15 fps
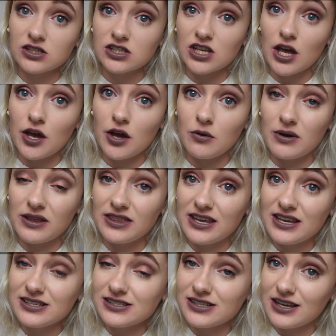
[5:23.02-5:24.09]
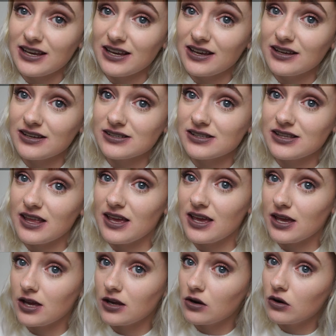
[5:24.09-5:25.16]
So this is
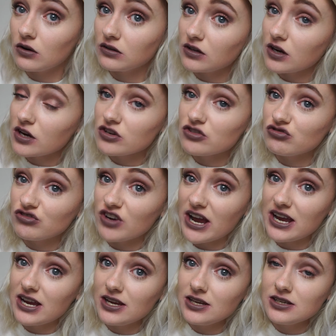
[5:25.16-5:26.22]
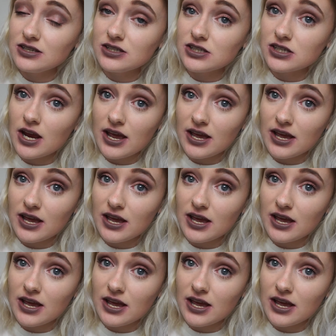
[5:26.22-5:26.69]
the Gone Greige.